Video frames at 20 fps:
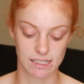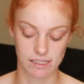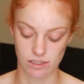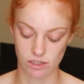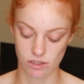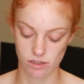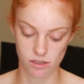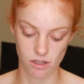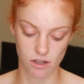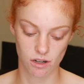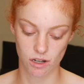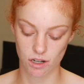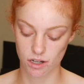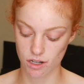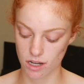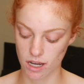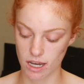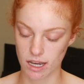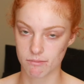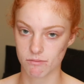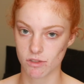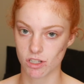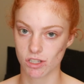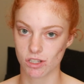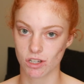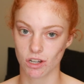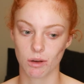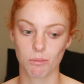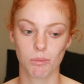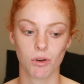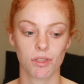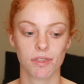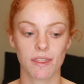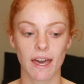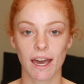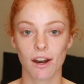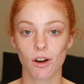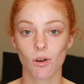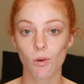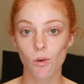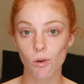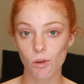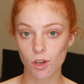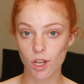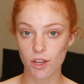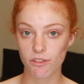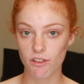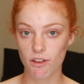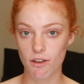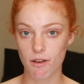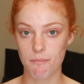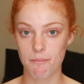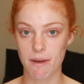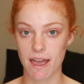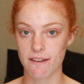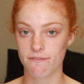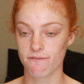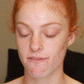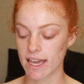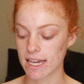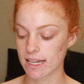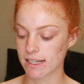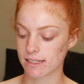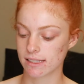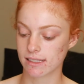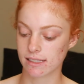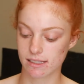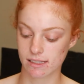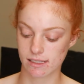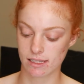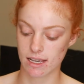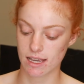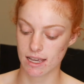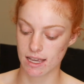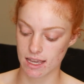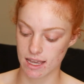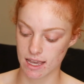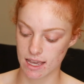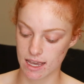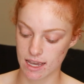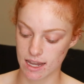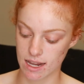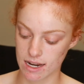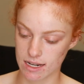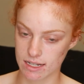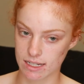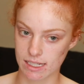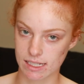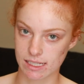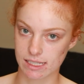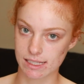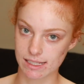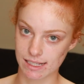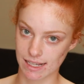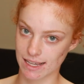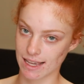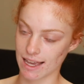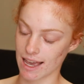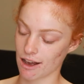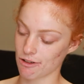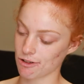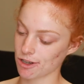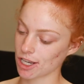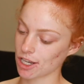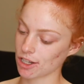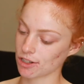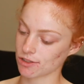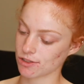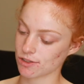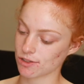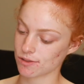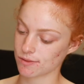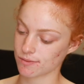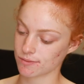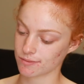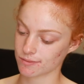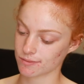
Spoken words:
So I'm just going to put that all over my face and see how it goes.